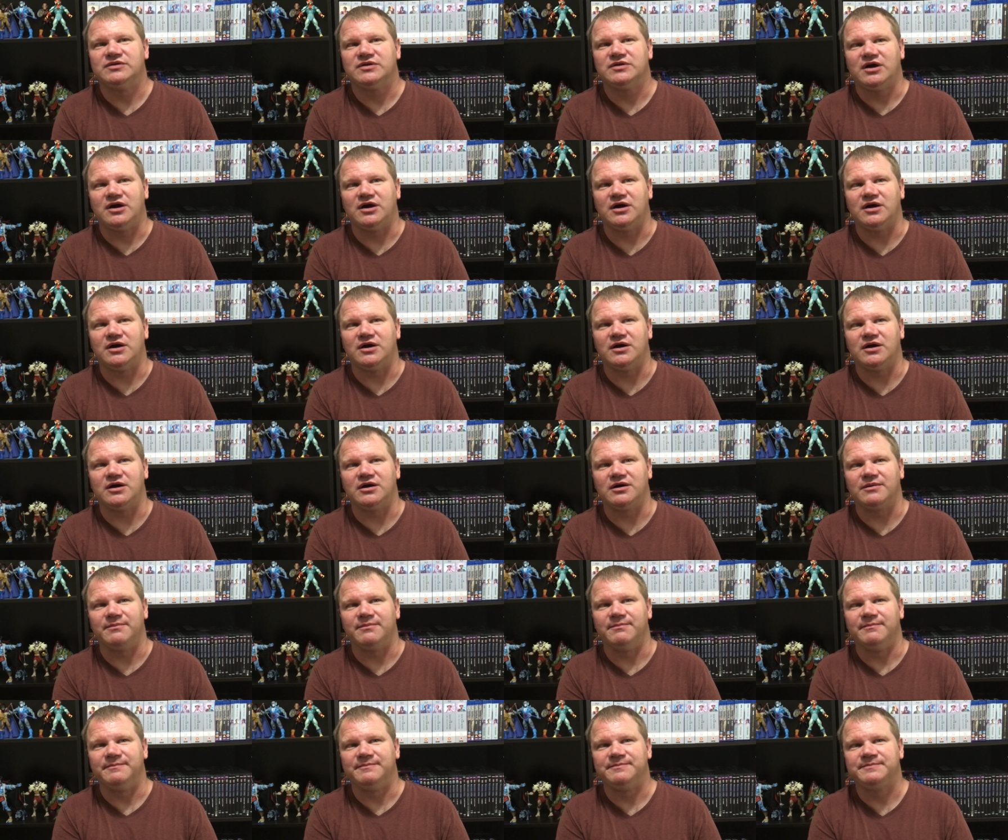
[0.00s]

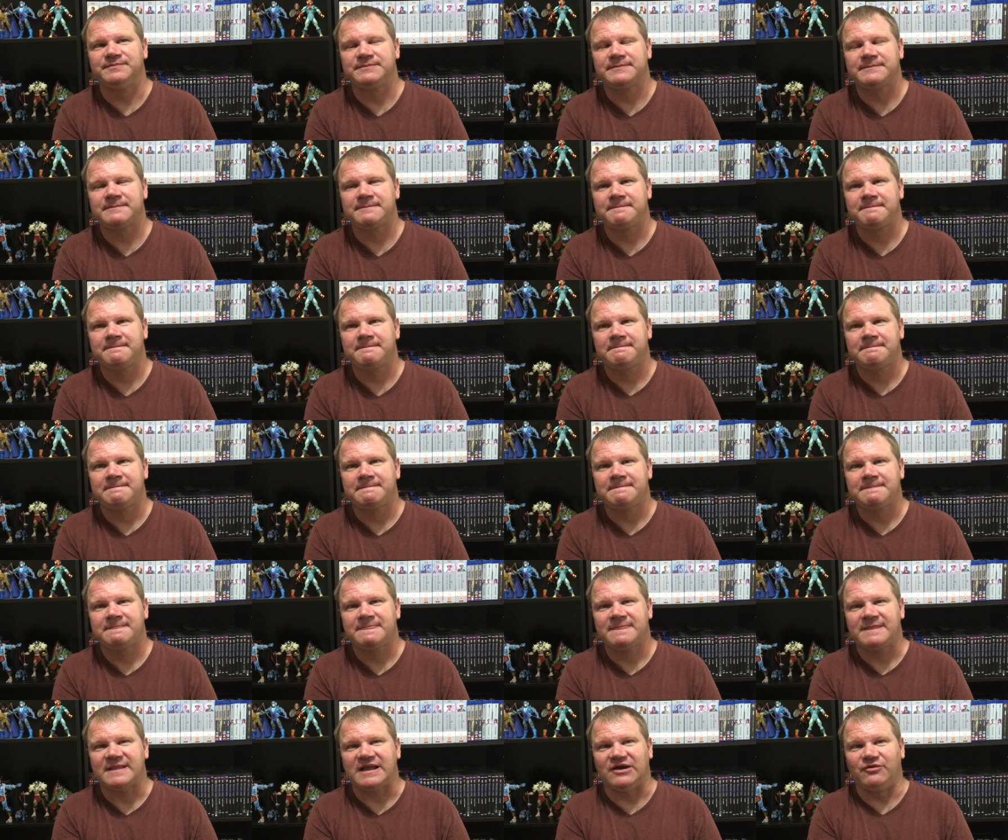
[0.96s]
I
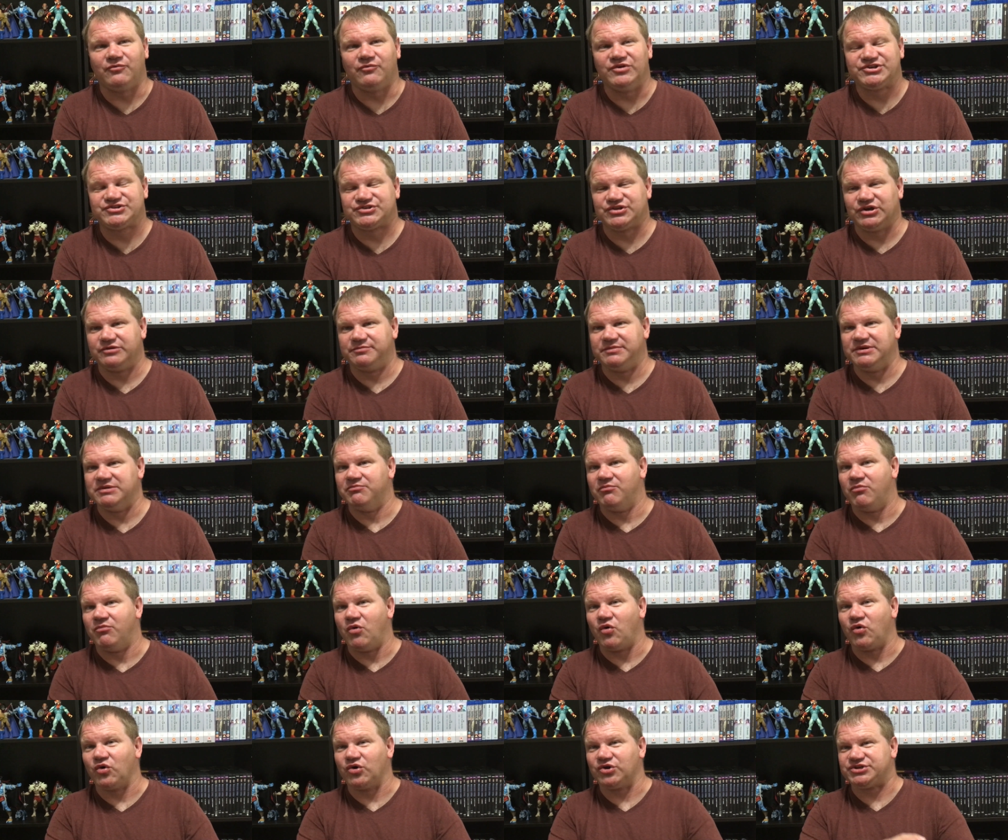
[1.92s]
wish there had been
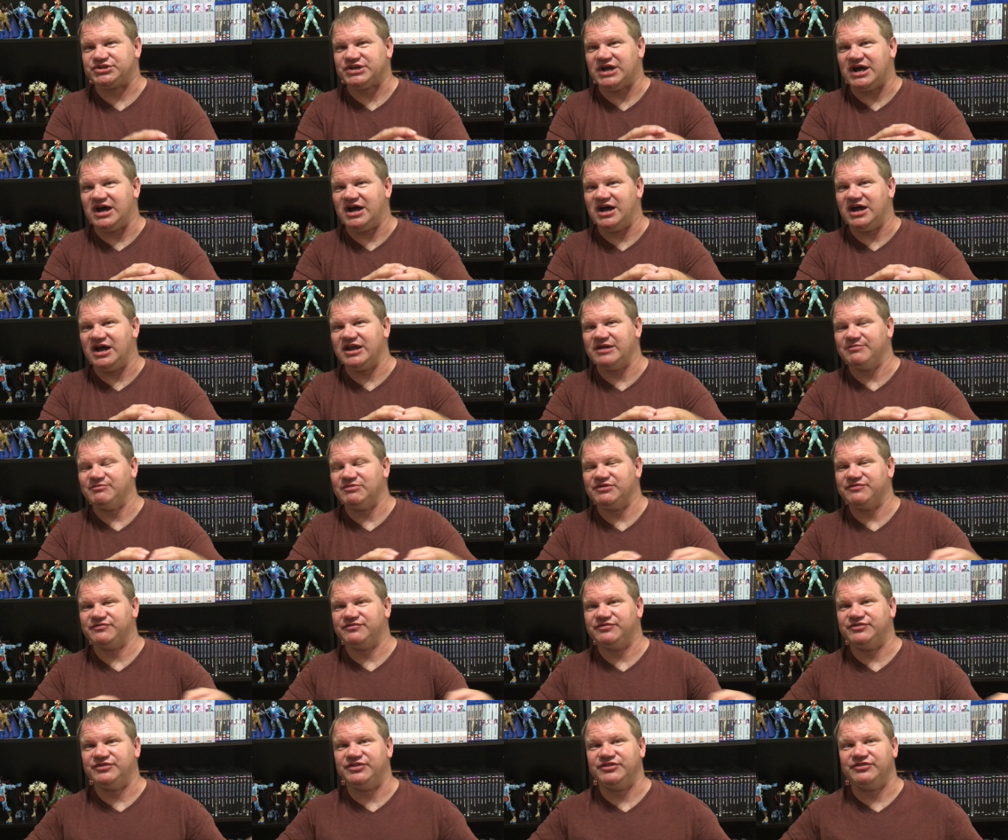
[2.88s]
more time
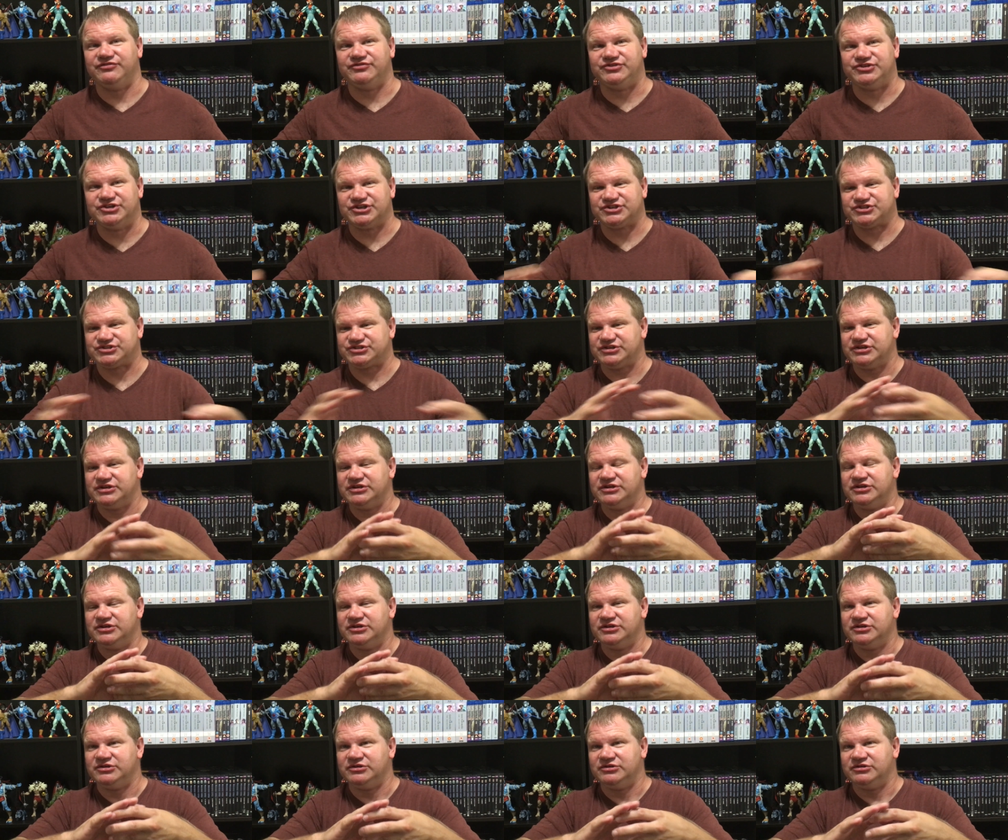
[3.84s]
of just
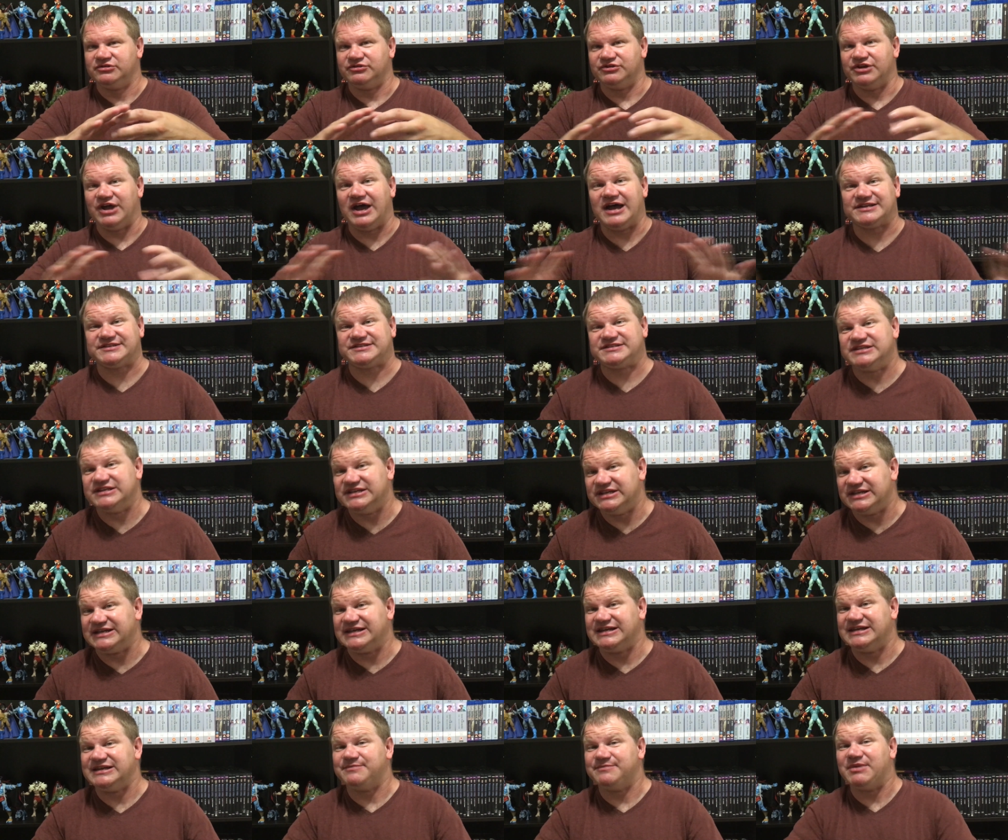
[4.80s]
not
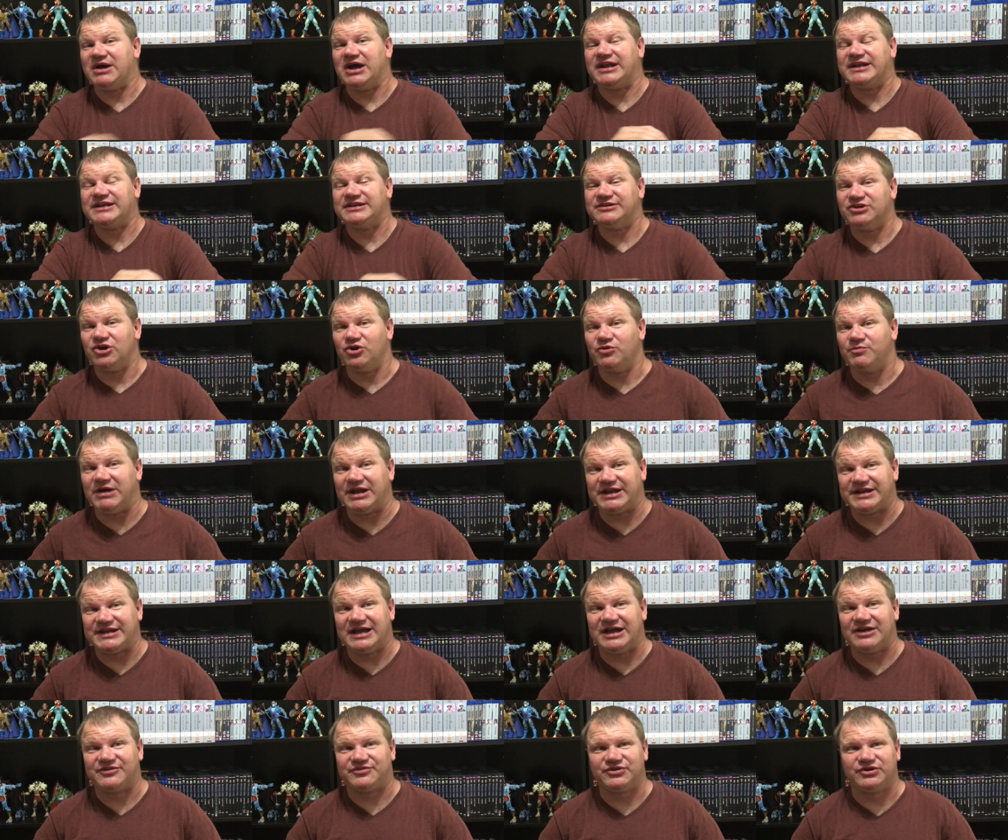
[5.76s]
seeing anybody,
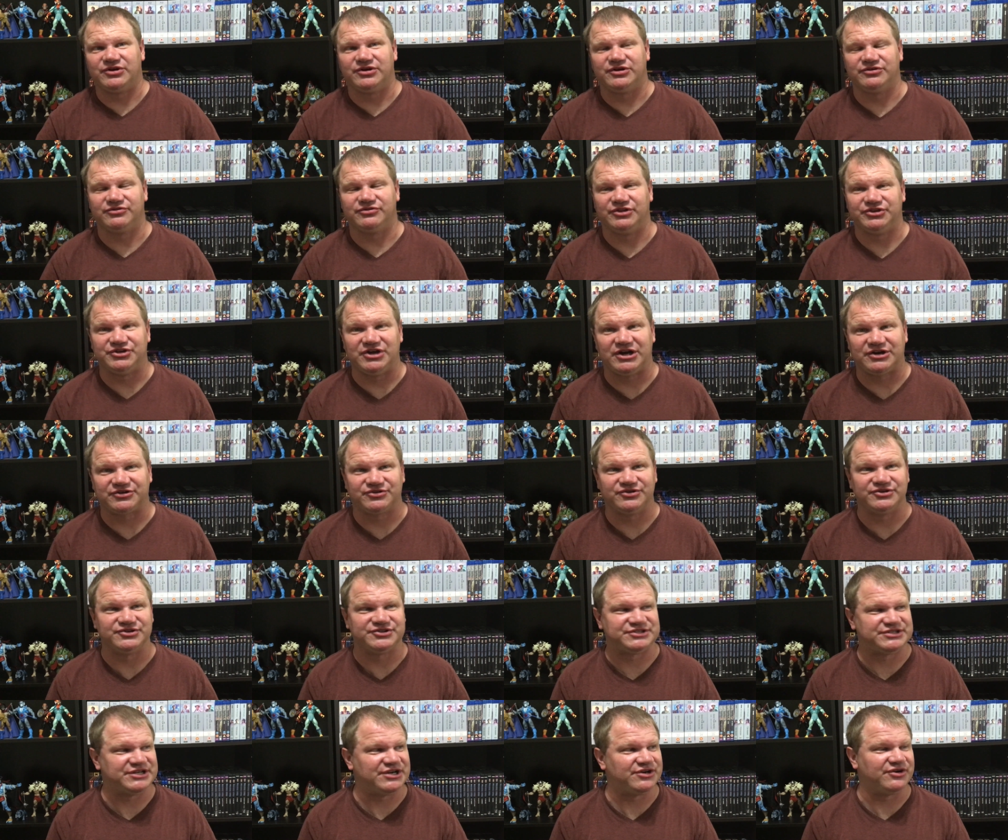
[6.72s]
nobody out there, and the Doctor
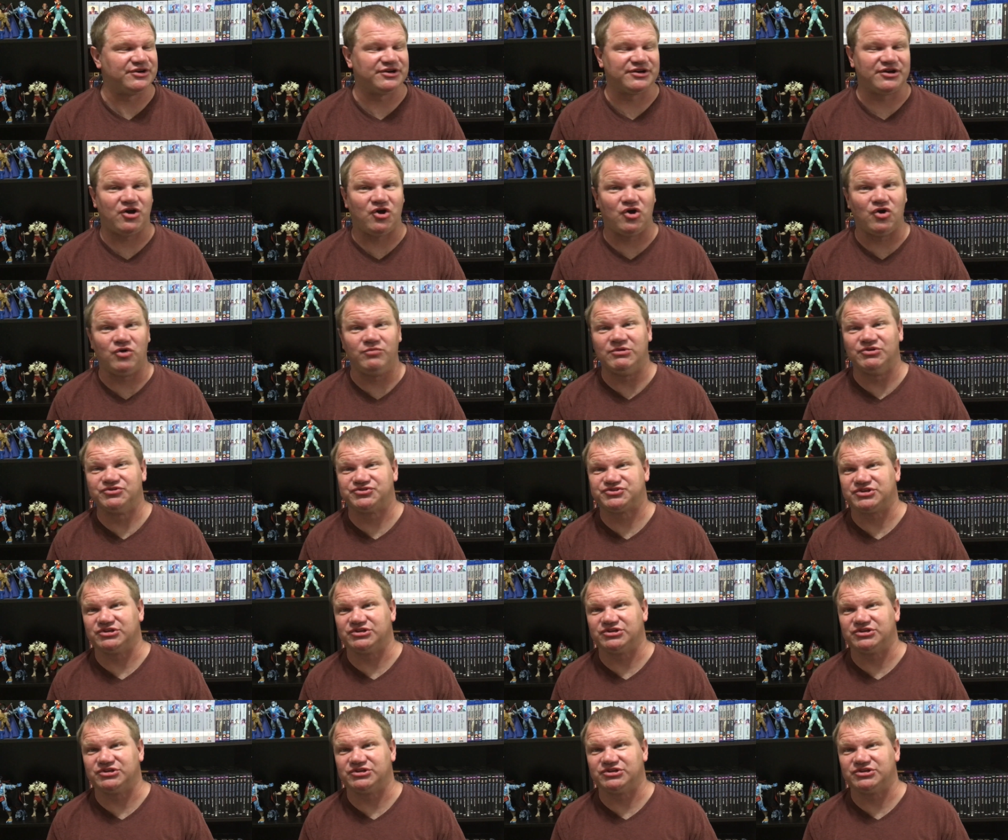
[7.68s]
and Sarah almost